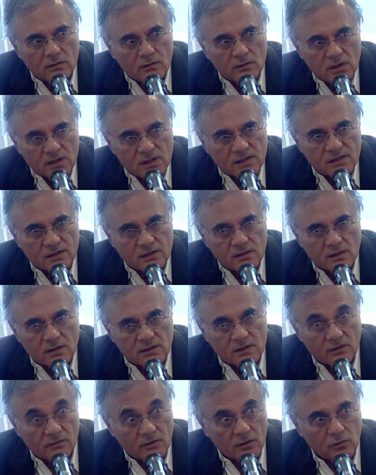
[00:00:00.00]
This
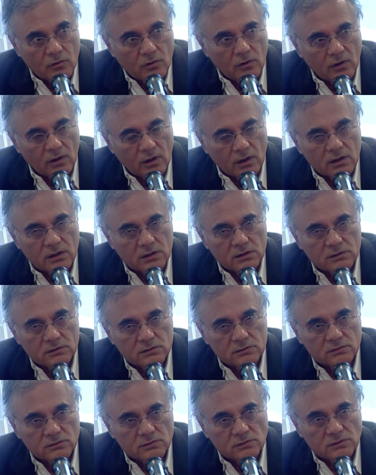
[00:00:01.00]
civil war
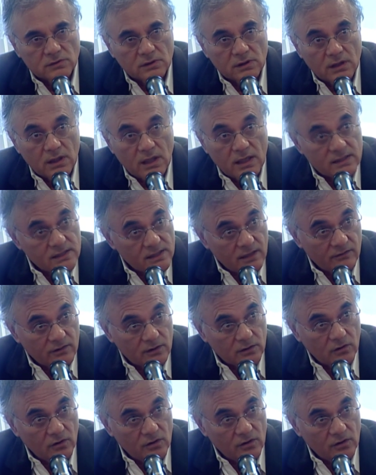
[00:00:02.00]
has several